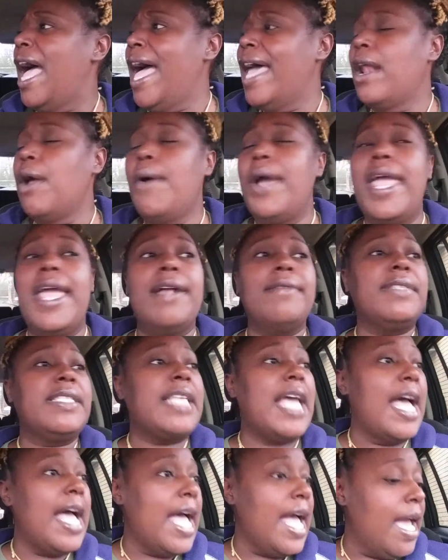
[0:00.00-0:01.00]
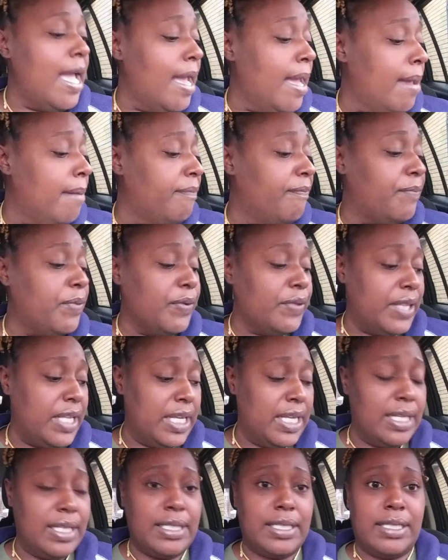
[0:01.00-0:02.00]
I don't have time for
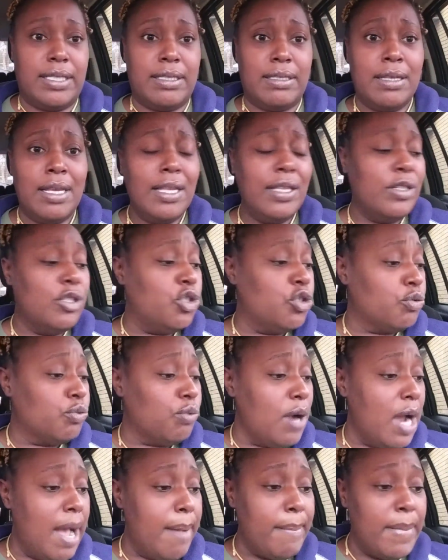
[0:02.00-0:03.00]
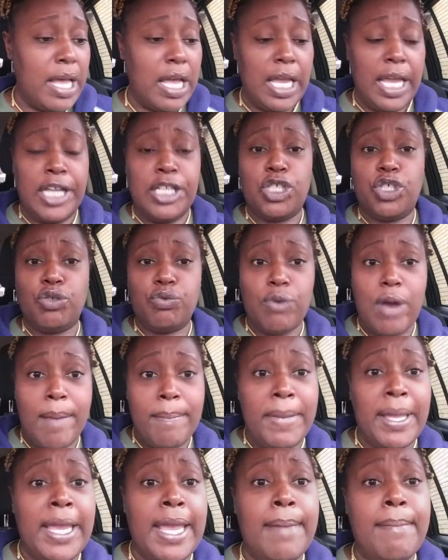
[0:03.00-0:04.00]
this drama and
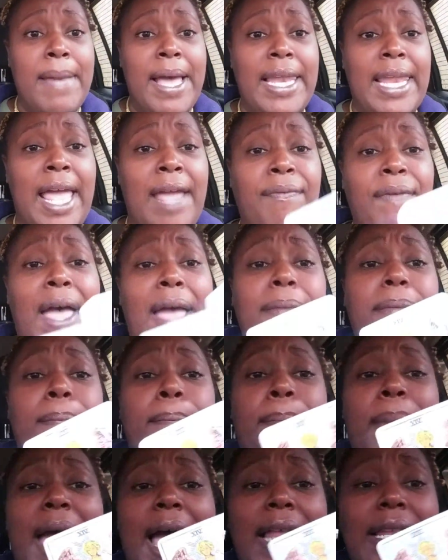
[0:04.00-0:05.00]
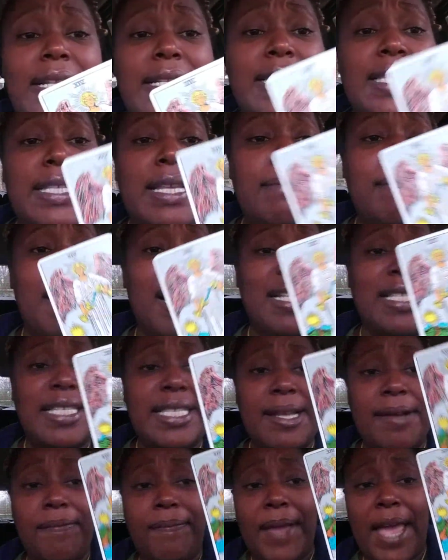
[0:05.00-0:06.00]
trauma in my life. I'm balancing
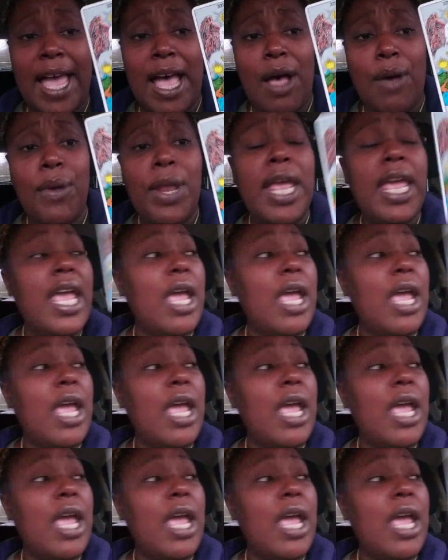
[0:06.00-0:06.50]
myself out.